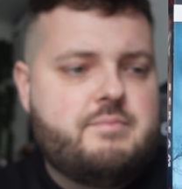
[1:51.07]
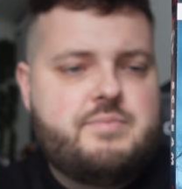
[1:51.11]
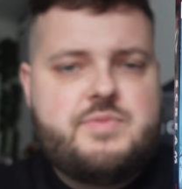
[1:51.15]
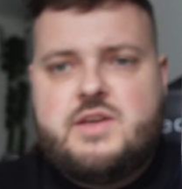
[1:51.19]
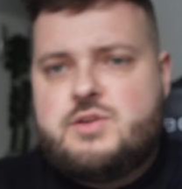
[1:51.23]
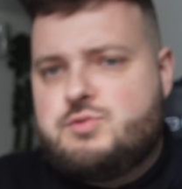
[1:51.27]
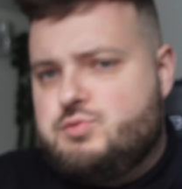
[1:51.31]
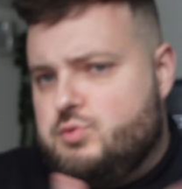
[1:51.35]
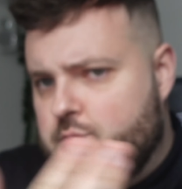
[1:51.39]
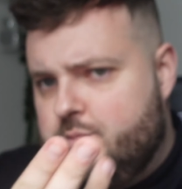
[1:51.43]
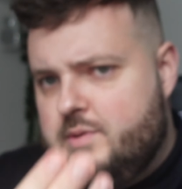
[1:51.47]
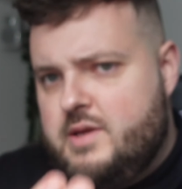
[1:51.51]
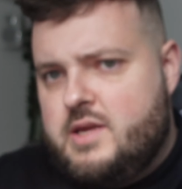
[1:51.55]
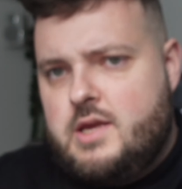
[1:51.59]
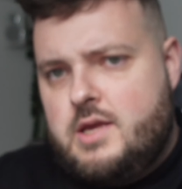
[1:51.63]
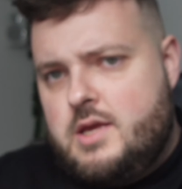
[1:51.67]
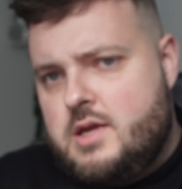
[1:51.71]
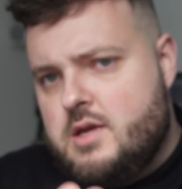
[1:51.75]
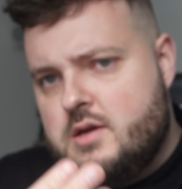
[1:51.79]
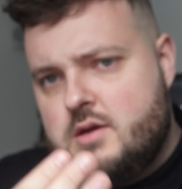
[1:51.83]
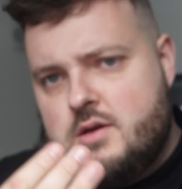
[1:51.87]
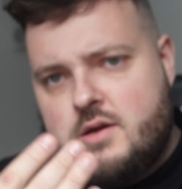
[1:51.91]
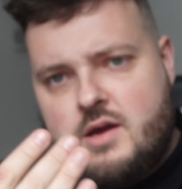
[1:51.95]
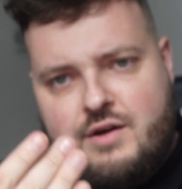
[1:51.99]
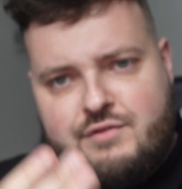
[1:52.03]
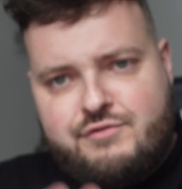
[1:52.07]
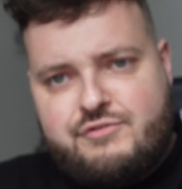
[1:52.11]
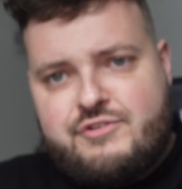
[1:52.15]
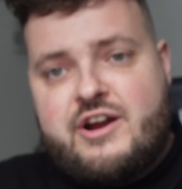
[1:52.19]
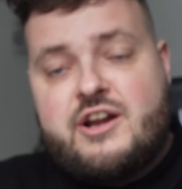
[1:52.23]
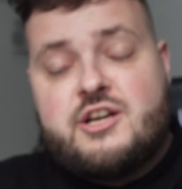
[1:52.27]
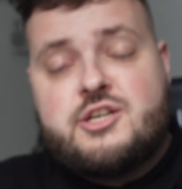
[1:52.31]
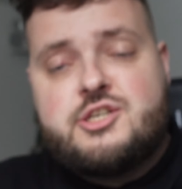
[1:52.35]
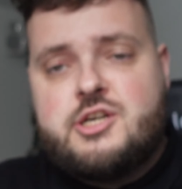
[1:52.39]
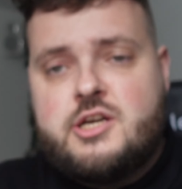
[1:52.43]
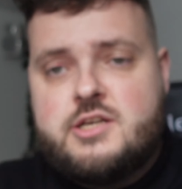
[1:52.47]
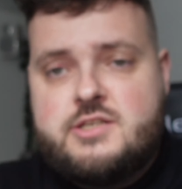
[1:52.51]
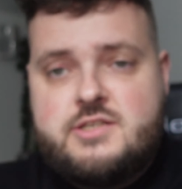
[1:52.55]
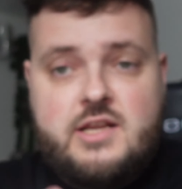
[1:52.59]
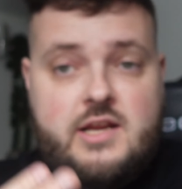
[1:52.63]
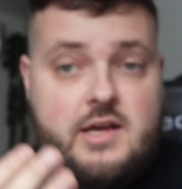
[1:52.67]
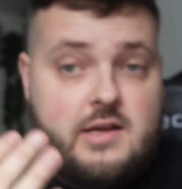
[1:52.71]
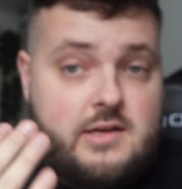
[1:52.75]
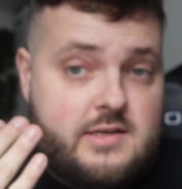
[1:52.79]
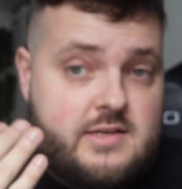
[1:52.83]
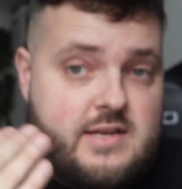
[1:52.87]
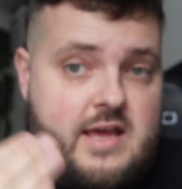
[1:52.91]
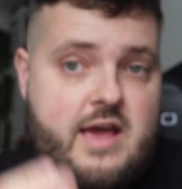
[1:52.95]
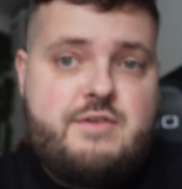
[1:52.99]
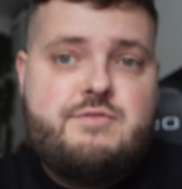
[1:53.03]
This will be a franchise that I
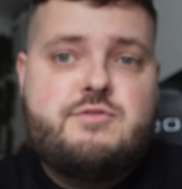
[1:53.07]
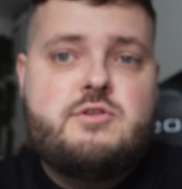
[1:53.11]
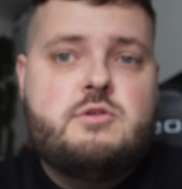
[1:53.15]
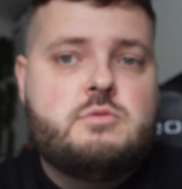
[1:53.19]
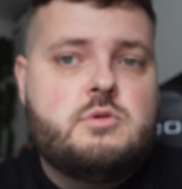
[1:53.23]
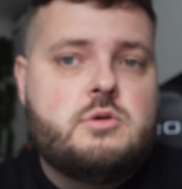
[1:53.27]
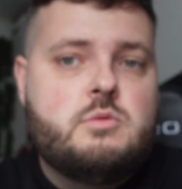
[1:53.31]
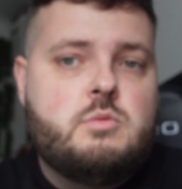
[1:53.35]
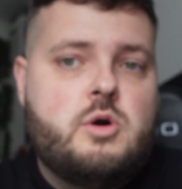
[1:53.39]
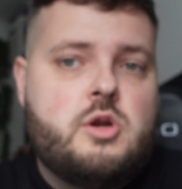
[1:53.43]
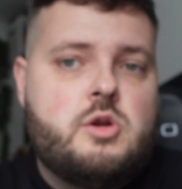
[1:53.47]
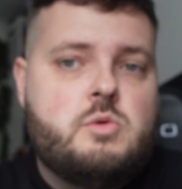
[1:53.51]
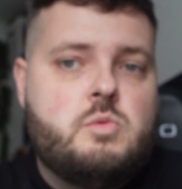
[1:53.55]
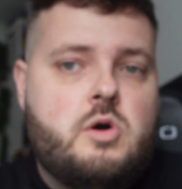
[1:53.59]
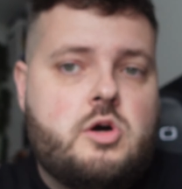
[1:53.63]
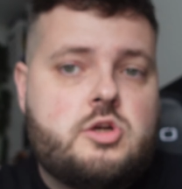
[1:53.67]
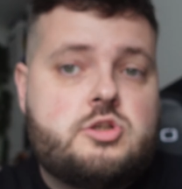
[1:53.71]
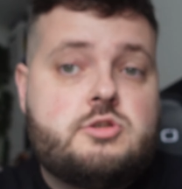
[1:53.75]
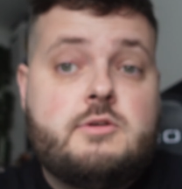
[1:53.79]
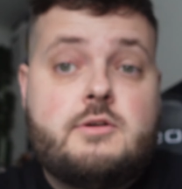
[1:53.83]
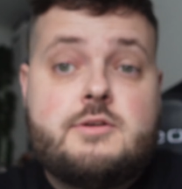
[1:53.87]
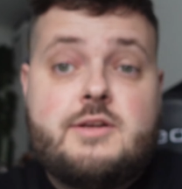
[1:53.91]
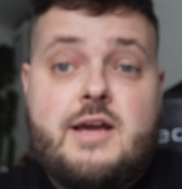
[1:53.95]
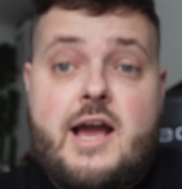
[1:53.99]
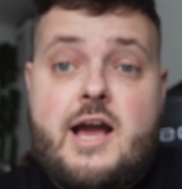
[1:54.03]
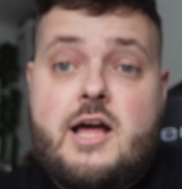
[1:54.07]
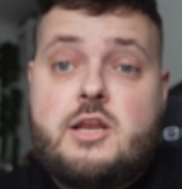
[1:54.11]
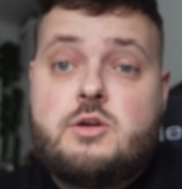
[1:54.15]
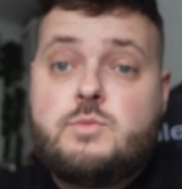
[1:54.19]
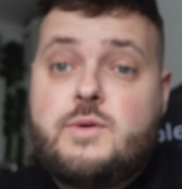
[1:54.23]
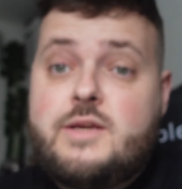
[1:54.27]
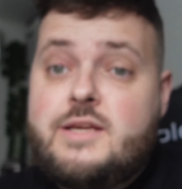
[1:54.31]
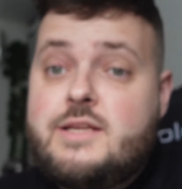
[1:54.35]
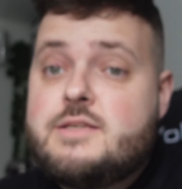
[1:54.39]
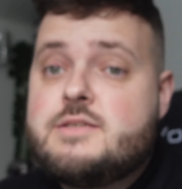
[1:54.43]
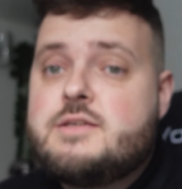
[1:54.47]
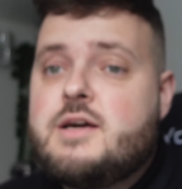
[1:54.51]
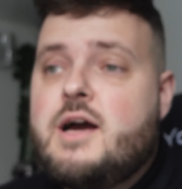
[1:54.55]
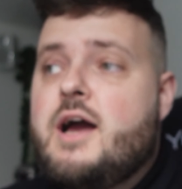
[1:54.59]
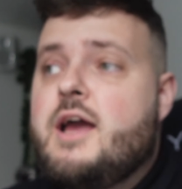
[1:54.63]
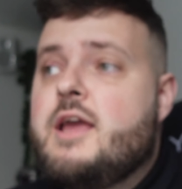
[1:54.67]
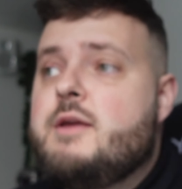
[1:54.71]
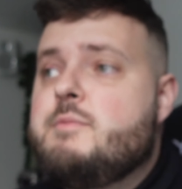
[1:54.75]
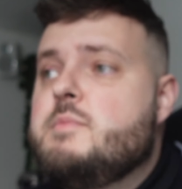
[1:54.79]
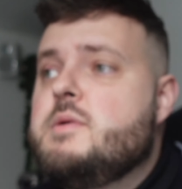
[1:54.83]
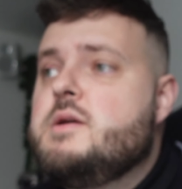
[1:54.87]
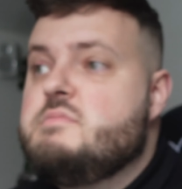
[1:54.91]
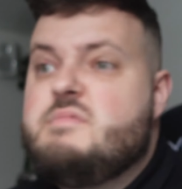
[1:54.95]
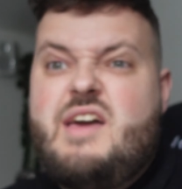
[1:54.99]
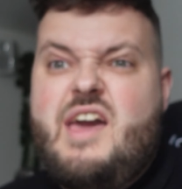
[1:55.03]
definitely will want to watch around Halloween
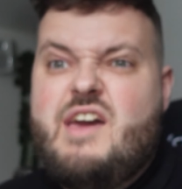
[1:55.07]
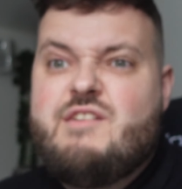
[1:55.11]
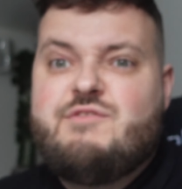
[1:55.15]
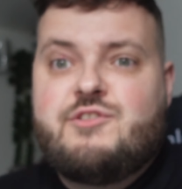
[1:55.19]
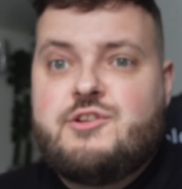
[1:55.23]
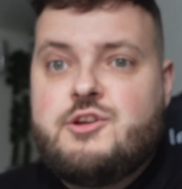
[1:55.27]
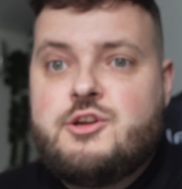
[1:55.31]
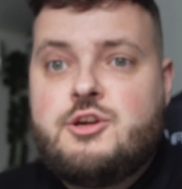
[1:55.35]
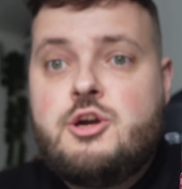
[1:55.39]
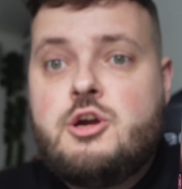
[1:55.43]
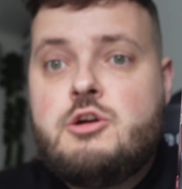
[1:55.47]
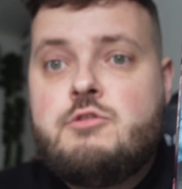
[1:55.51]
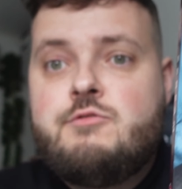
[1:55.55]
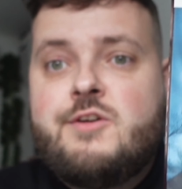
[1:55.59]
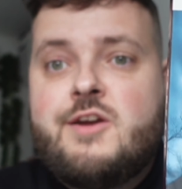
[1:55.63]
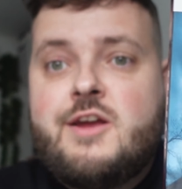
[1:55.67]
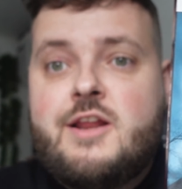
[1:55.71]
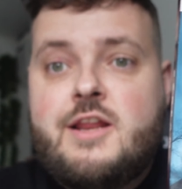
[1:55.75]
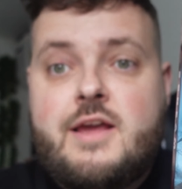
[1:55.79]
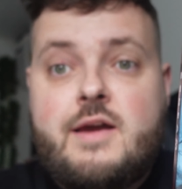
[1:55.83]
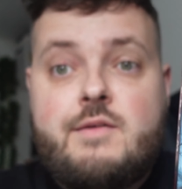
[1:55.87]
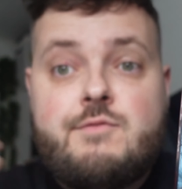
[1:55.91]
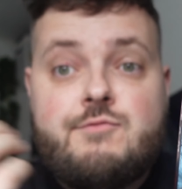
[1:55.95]
time every year really.